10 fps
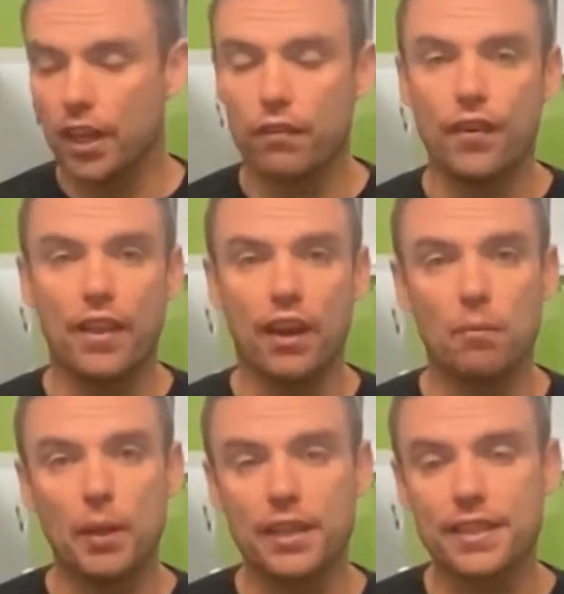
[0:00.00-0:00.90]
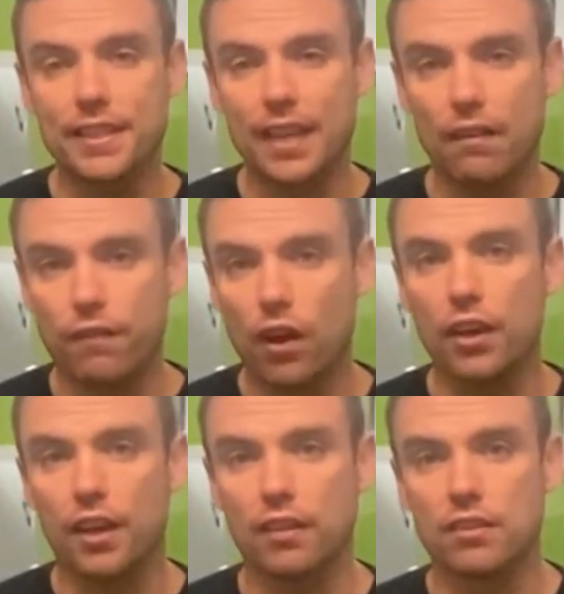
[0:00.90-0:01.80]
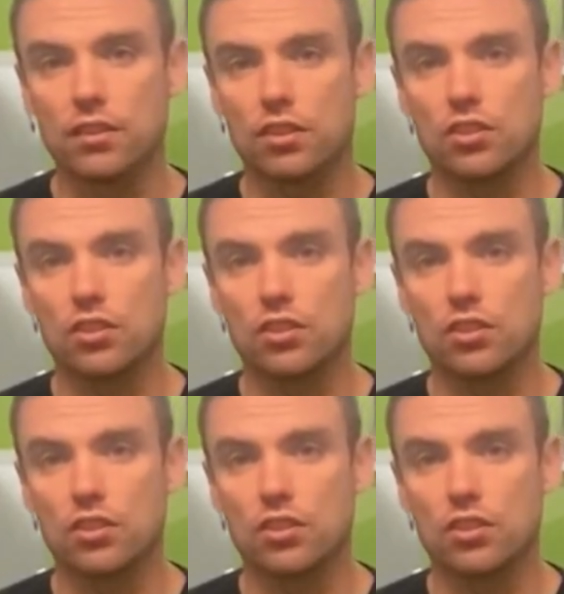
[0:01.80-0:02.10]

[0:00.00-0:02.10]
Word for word: affect their ability to get finance.